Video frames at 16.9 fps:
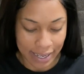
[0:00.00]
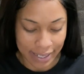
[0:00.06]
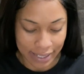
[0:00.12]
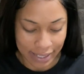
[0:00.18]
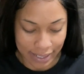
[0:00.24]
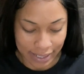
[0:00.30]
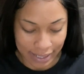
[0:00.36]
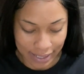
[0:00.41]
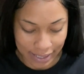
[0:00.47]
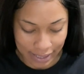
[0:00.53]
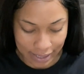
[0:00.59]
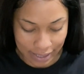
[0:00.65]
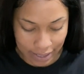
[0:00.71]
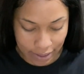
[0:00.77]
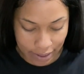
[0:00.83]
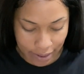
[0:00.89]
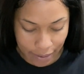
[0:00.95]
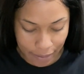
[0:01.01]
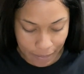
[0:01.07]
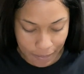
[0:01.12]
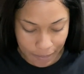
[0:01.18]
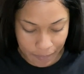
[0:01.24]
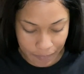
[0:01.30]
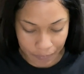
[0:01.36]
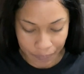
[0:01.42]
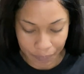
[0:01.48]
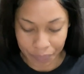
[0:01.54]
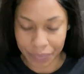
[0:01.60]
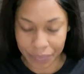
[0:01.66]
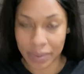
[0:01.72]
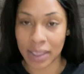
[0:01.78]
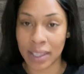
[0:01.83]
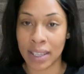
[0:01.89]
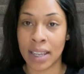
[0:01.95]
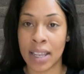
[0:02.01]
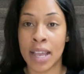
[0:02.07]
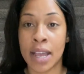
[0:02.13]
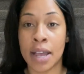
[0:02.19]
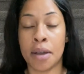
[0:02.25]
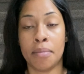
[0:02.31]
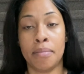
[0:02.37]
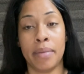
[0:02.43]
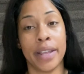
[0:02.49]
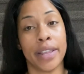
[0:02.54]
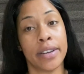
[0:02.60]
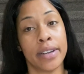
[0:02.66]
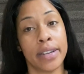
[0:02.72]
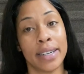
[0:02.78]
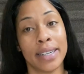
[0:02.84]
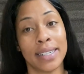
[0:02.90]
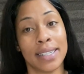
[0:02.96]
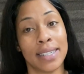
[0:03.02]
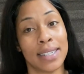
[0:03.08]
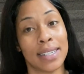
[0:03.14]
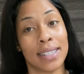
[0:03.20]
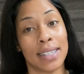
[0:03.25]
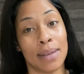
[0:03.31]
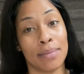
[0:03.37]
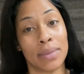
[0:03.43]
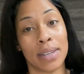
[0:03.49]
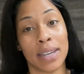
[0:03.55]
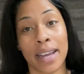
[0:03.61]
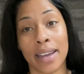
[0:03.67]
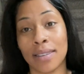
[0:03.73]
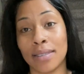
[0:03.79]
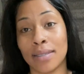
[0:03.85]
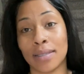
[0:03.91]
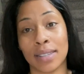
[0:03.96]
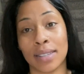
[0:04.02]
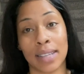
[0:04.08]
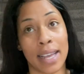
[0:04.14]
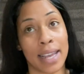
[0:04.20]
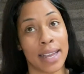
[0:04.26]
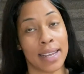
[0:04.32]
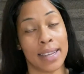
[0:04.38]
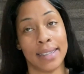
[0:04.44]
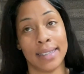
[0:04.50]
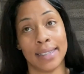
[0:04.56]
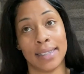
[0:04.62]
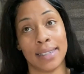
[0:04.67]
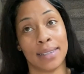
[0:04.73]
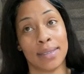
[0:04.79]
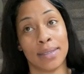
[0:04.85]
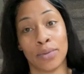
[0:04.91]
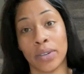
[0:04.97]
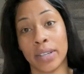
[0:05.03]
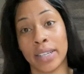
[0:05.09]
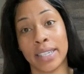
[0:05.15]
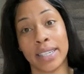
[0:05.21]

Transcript: it's just, you know, motherhood is just something else. Like it really